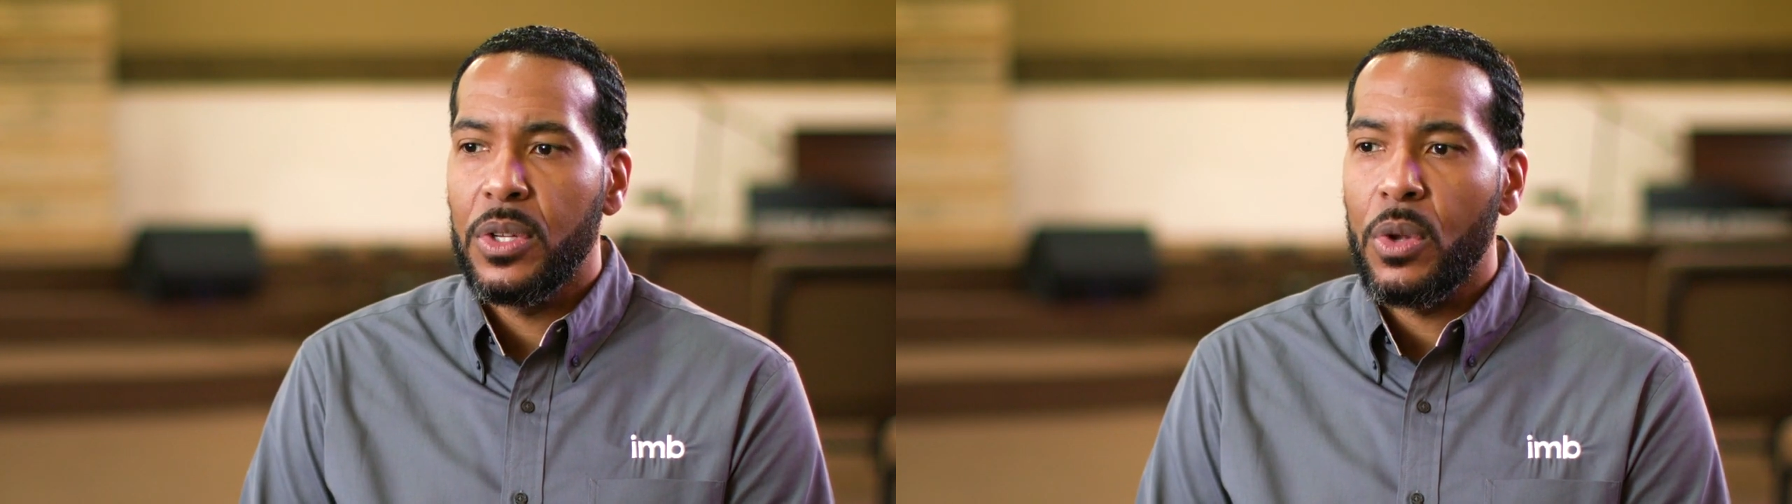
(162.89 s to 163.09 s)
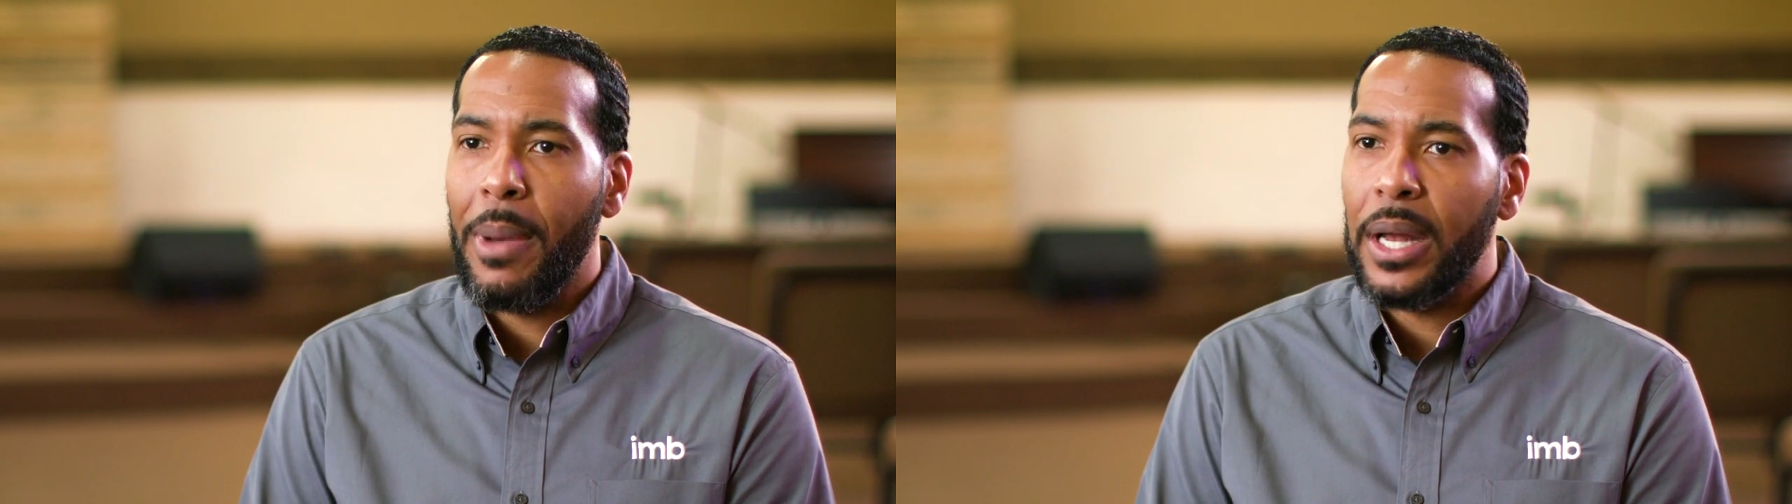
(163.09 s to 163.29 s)

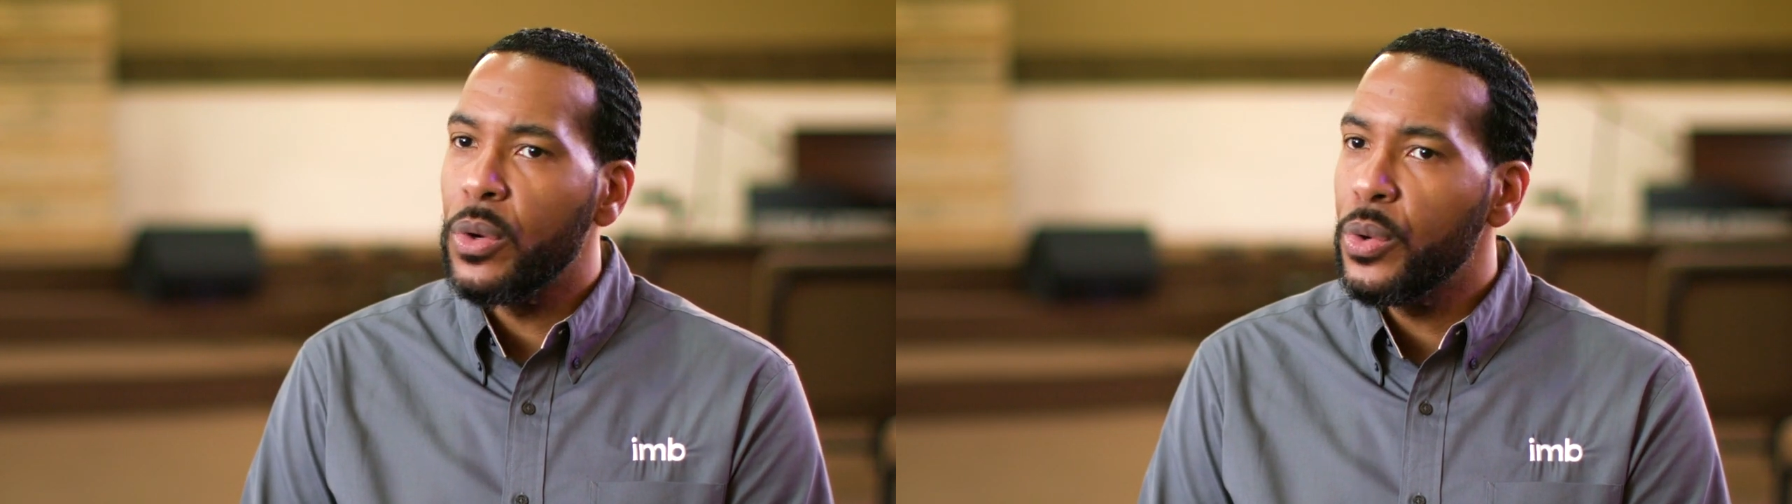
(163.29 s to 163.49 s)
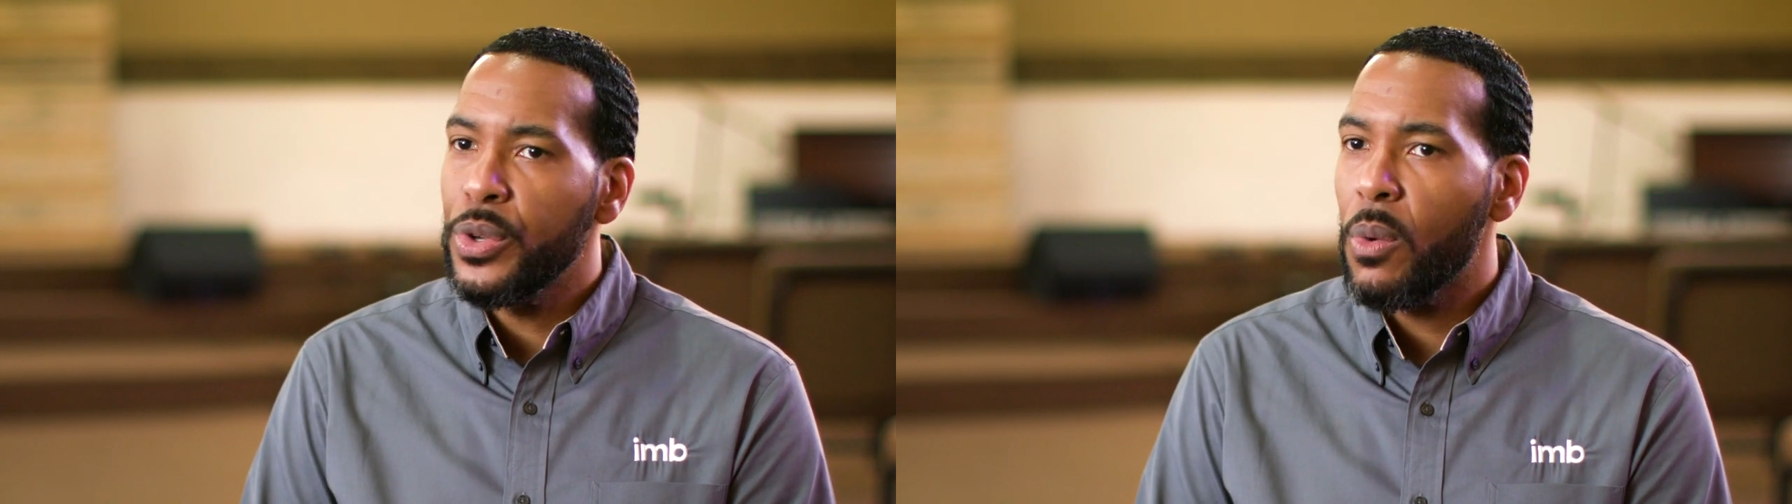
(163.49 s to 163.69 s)
no matter
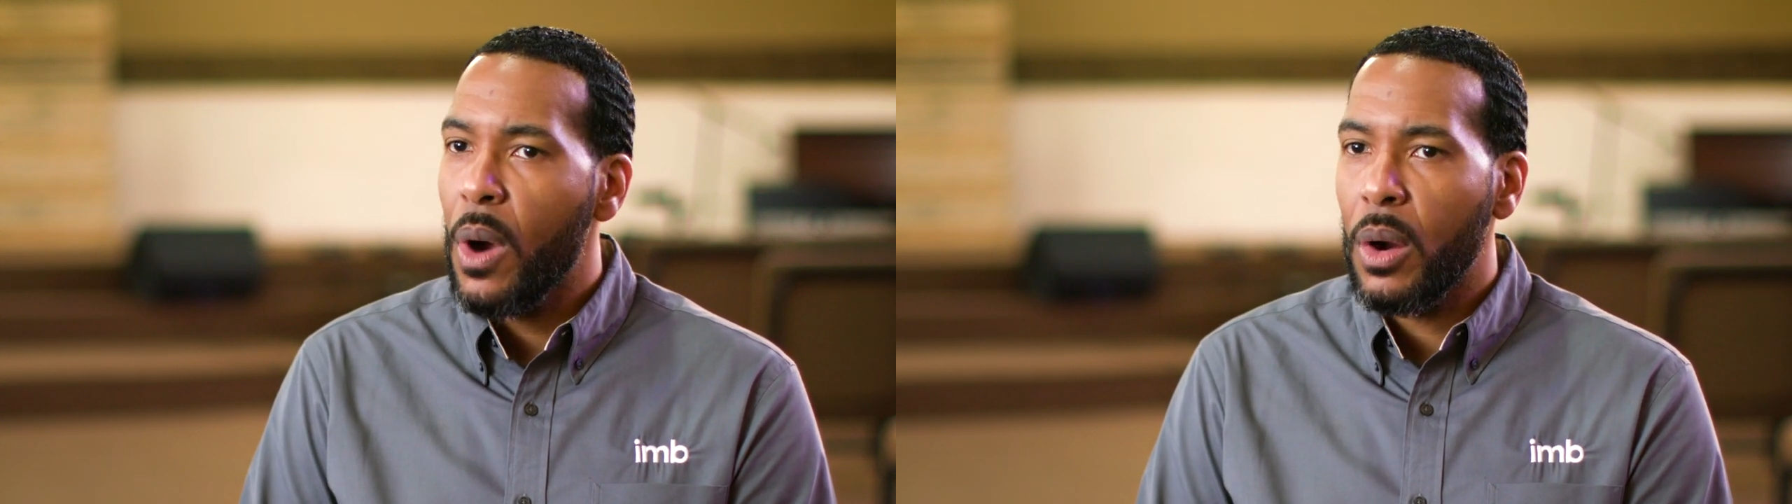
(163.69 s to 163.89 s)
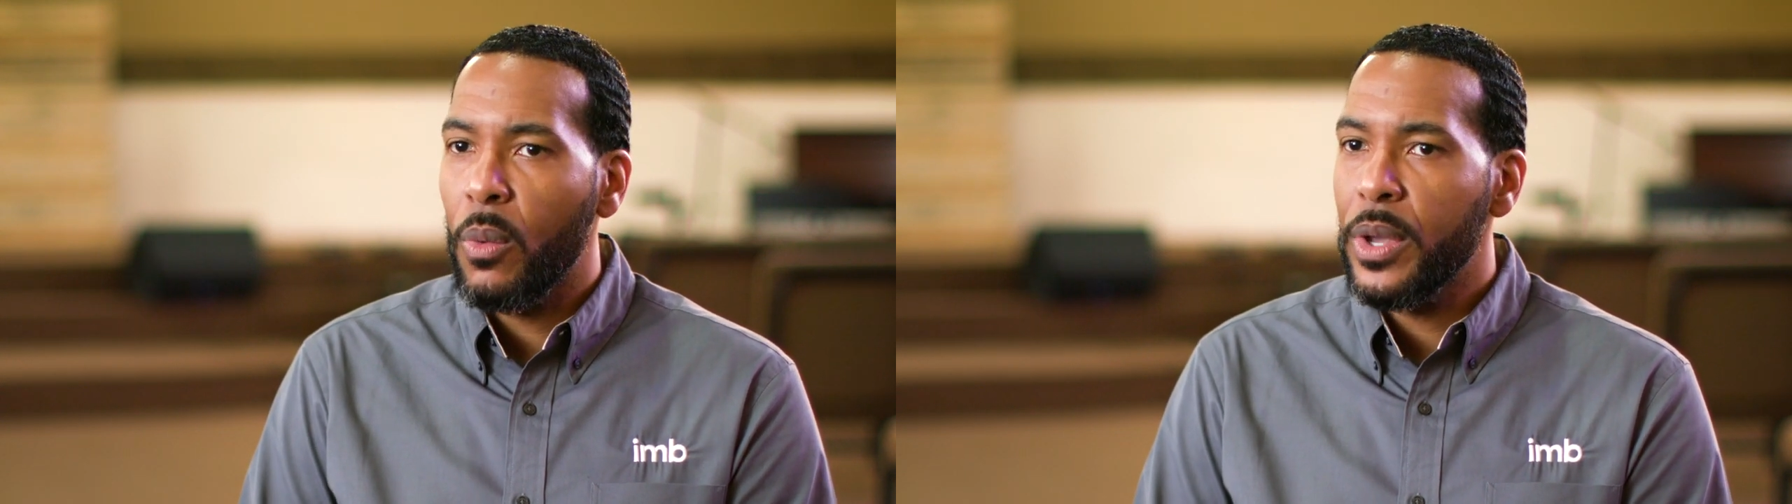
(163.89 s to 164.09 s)
who you
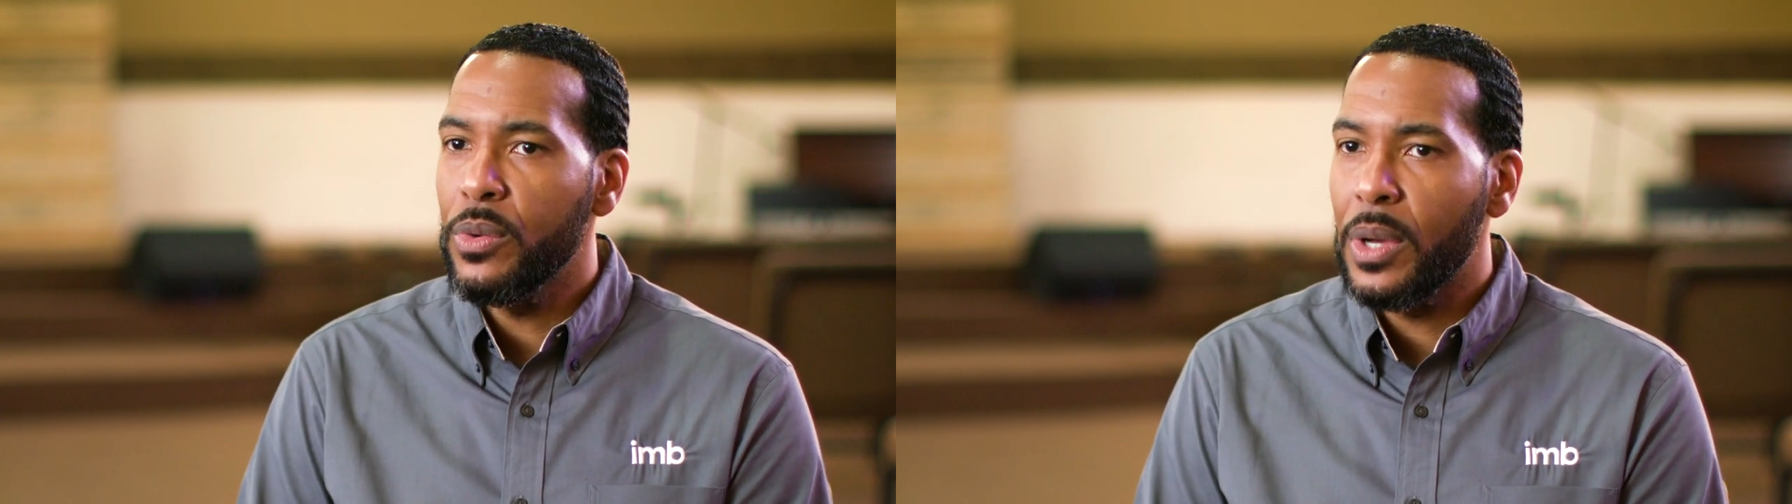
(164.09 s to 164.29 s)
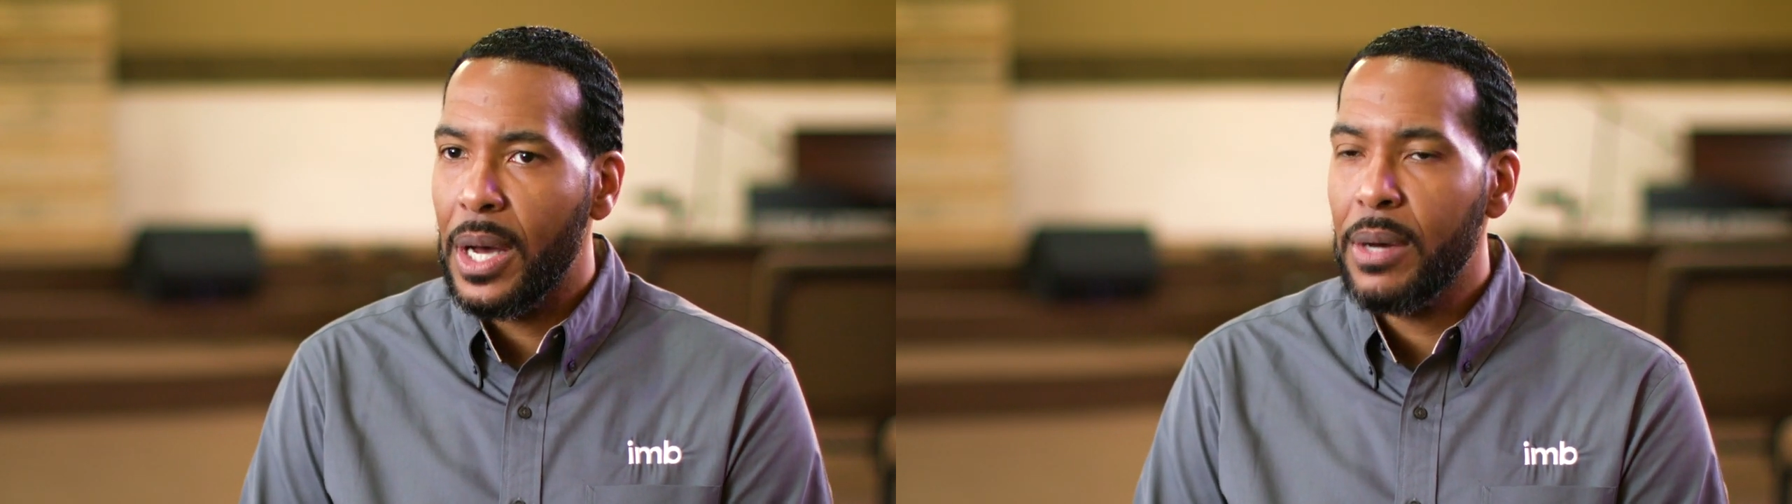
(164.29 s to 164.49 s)
are, where
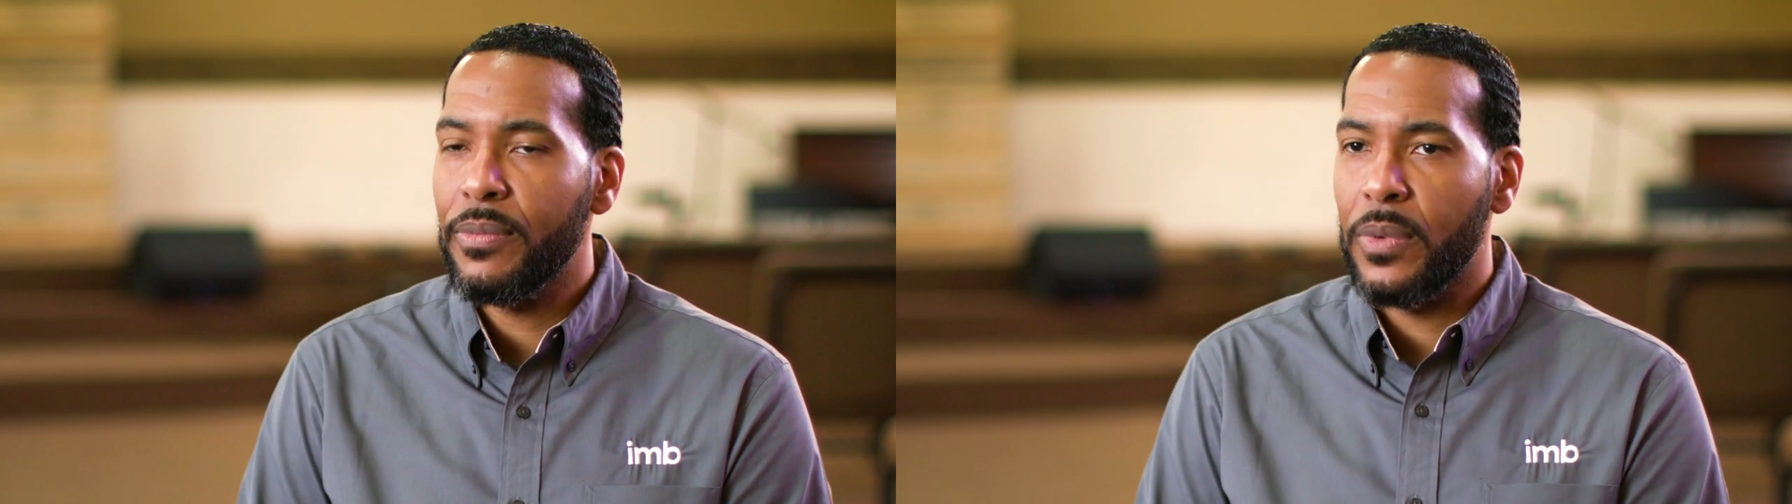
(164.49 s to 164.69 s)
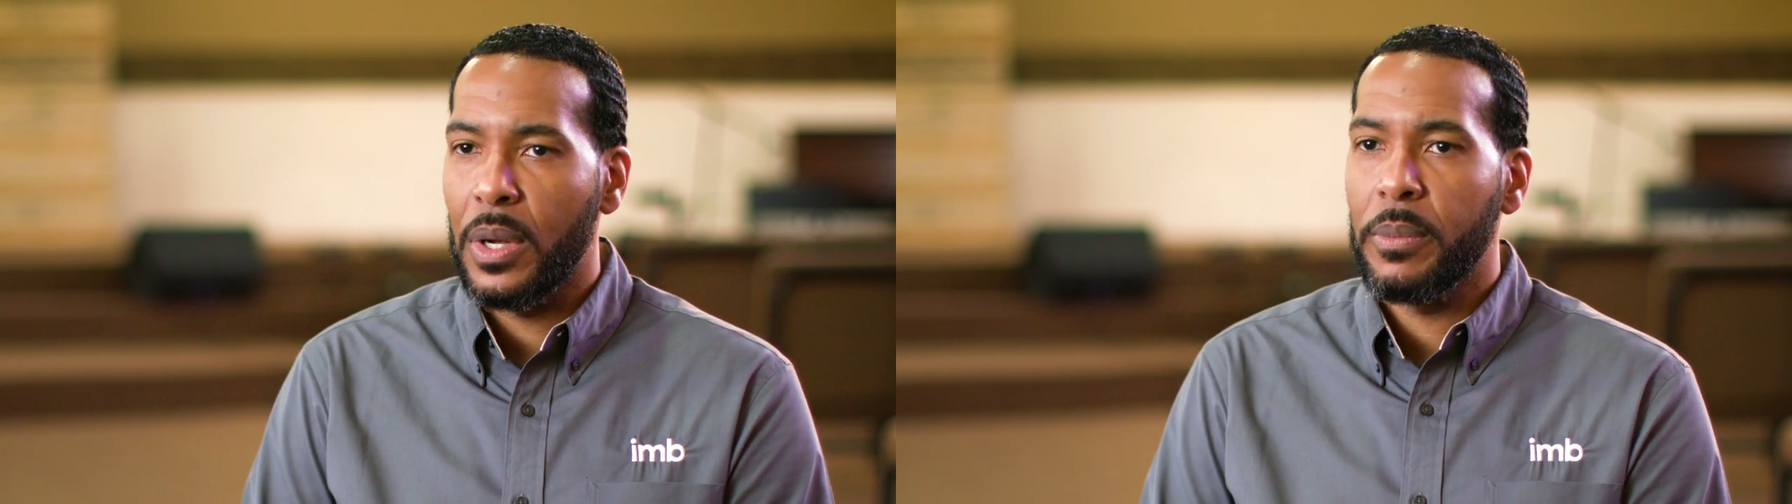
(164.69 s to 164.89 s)
you come
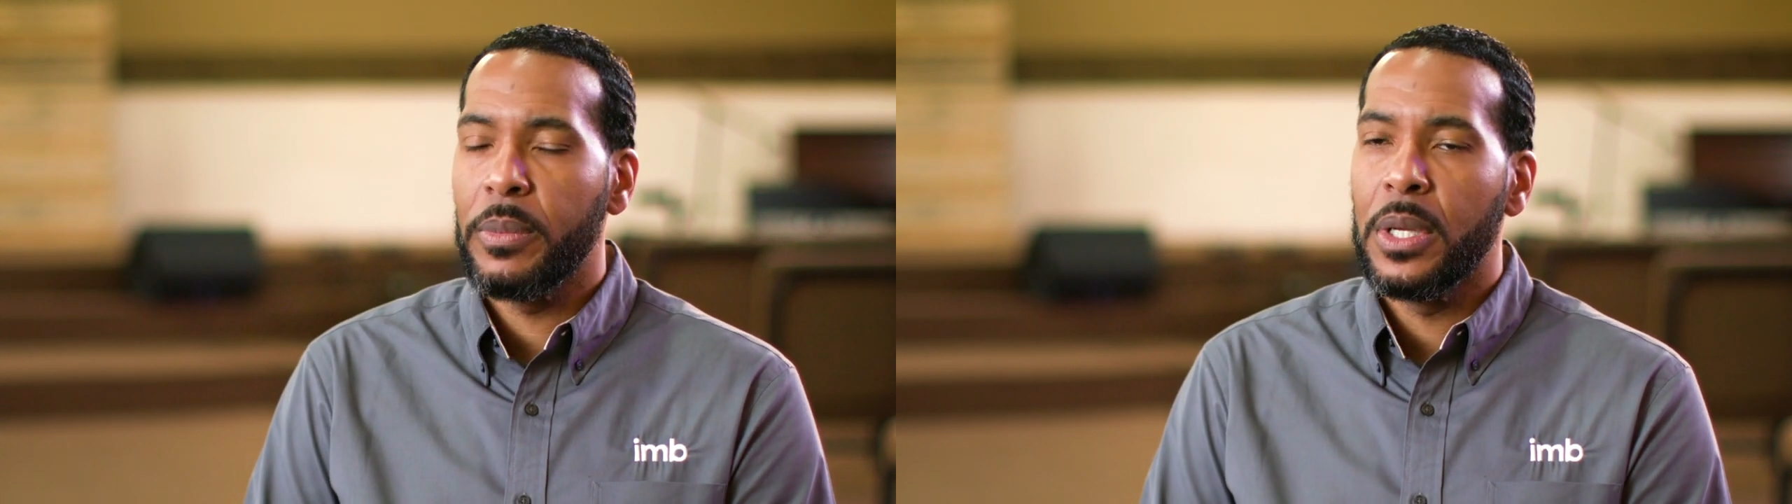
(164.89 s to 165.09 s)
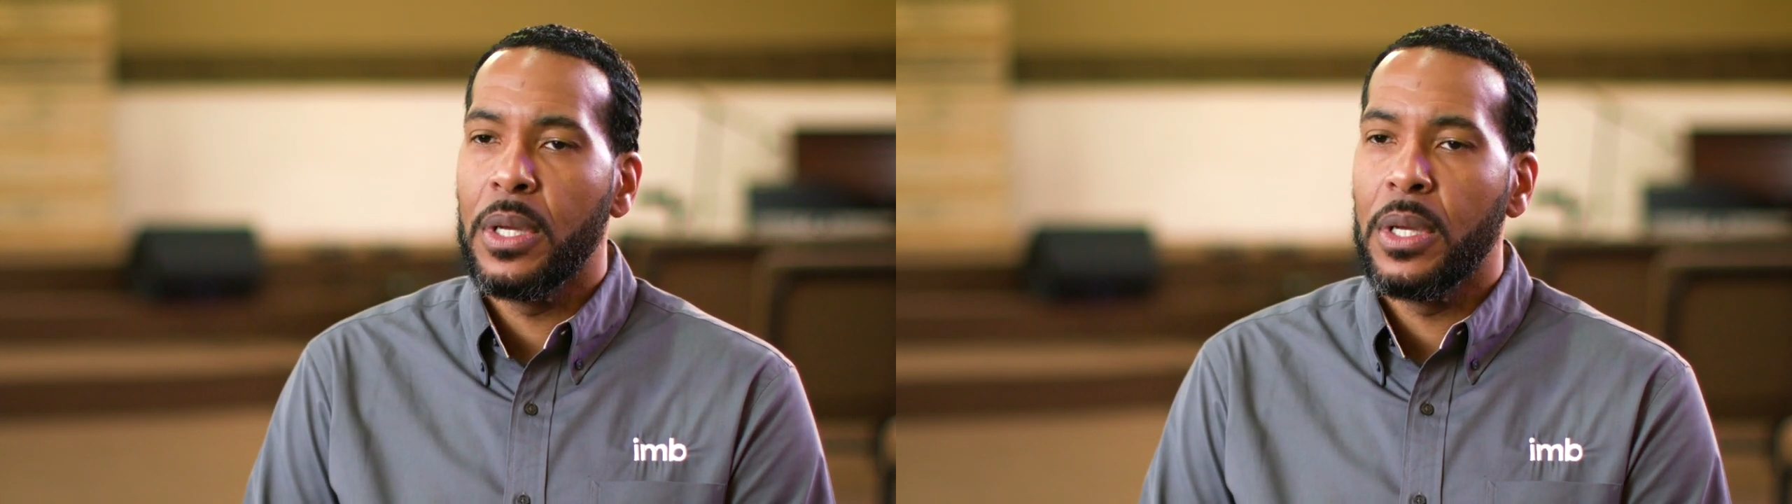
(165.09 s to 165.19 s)
from,